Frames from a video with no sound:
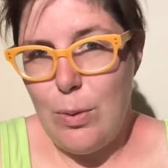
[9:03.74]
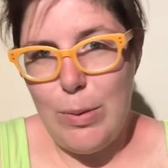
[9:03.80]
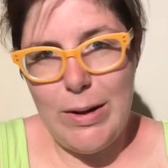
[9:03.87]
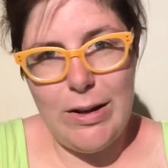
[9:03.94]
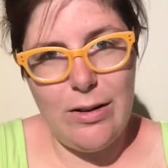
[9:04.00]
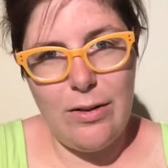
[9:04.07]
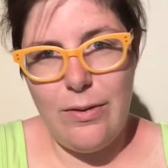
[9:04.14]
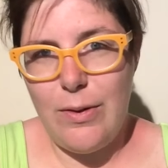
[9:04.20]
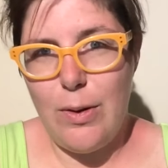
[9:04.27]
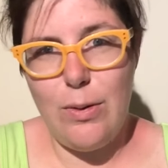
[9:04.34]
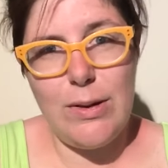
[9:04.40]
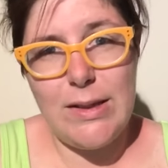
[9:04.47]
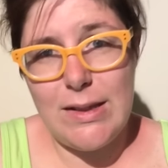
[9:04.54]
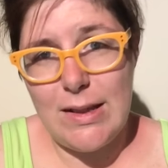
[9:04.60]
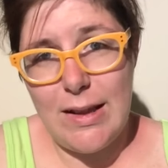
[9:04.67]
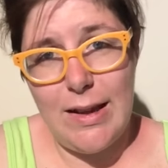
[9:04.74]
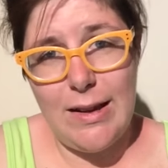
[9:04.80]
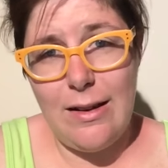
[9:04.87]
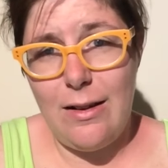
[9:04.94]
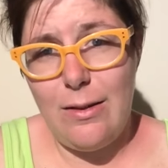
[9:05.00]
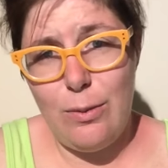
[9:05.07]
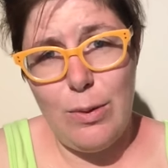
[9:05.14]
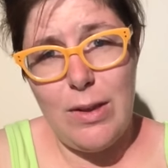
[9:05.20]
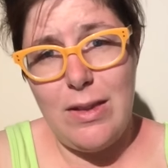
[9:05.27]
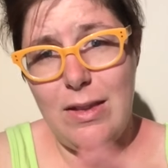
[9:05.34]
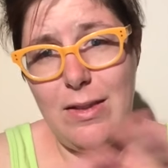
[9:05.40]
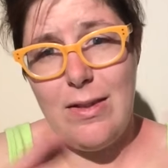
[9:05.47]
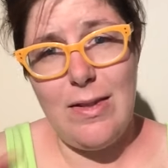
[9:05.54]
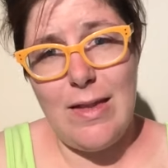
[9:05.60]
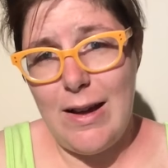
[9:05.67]
queer folks, like,
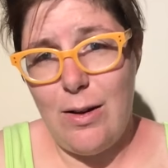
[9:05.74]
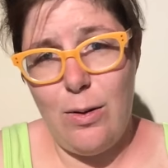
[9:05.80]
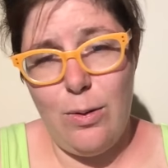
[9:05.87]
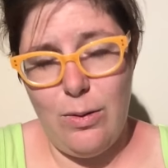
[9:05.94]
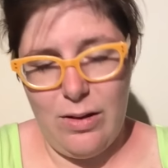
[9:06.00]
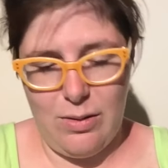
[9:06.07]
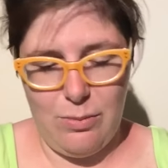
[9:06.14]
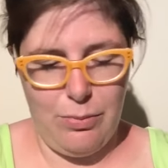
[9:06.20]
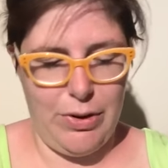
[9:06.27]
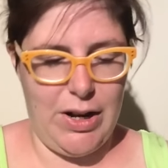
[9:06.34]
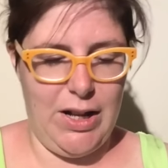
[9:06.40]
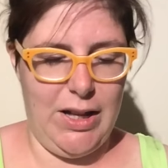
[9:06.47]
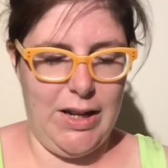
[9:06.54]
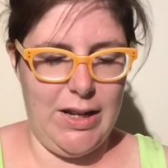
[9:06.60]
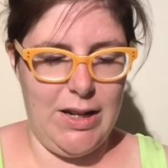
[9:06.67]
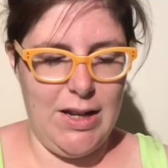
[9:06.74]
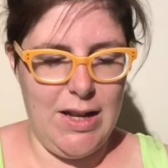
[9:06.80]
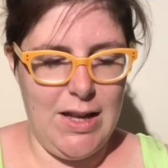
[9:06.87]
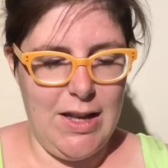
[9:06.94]
within that whole umbrella.